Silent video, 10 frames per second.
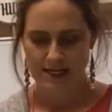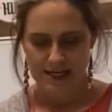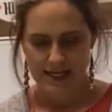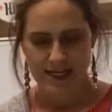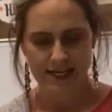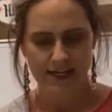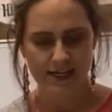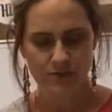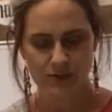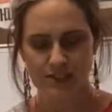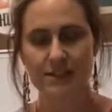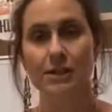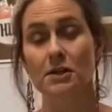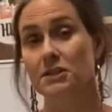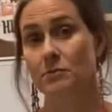and we're going to
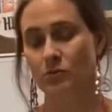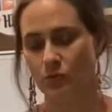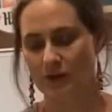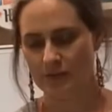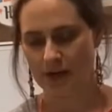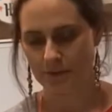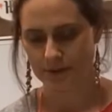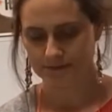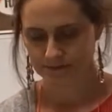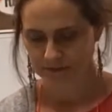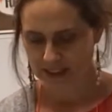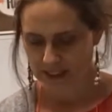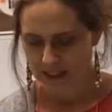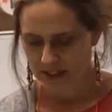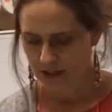decorate them with white paper.
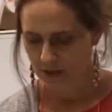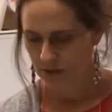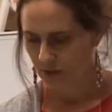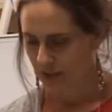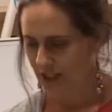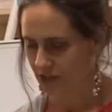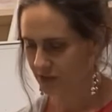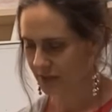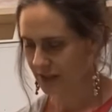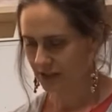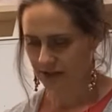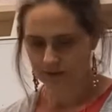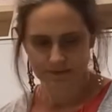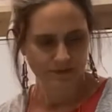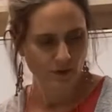So here's what we're going to do.
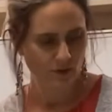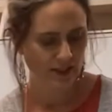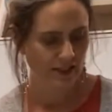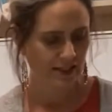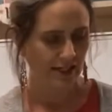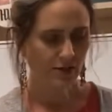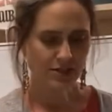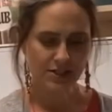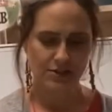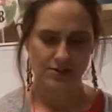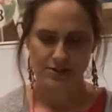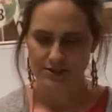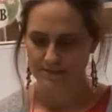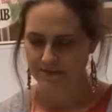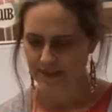We're going to take our
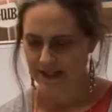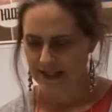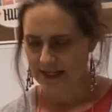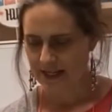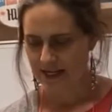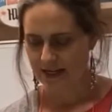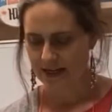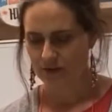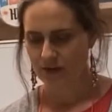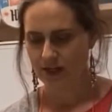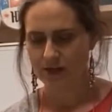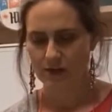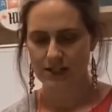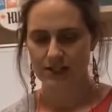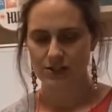scissors and we are
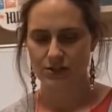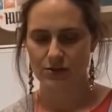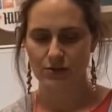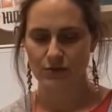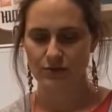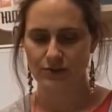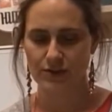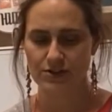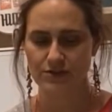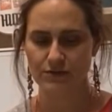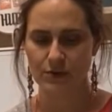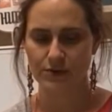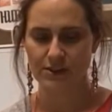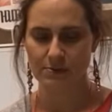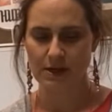going to first
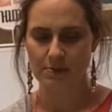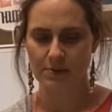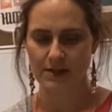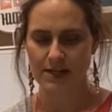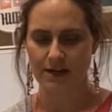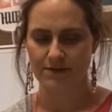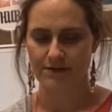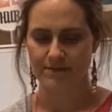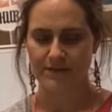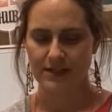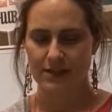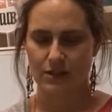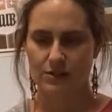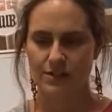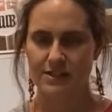fold this paper in half.
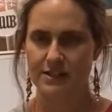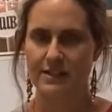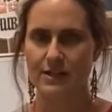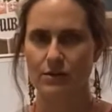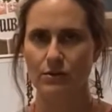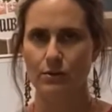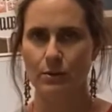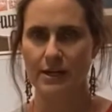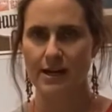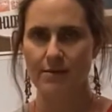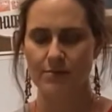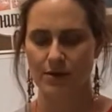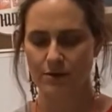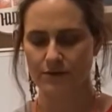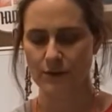This is the old
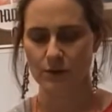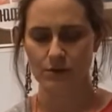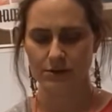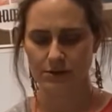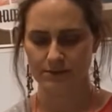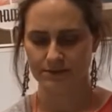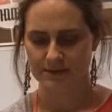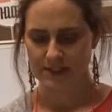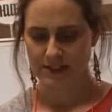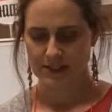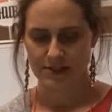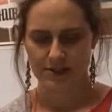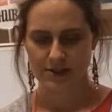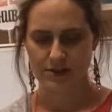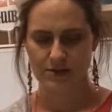hamburger fold.
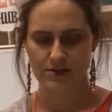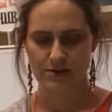So